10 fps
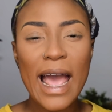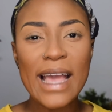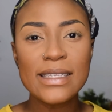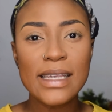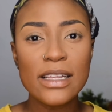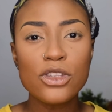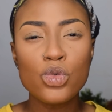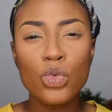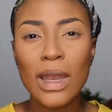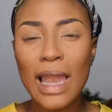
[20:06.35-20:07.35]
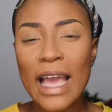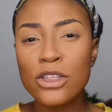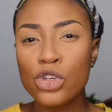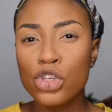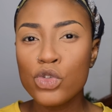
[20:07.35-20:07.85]
I tend to like
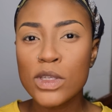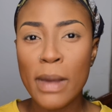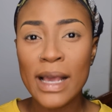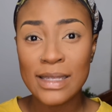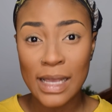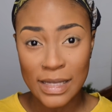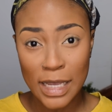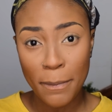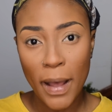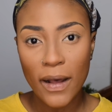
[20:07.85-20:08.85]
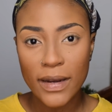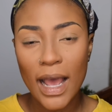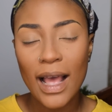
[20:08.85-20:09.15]
to use my setting powder,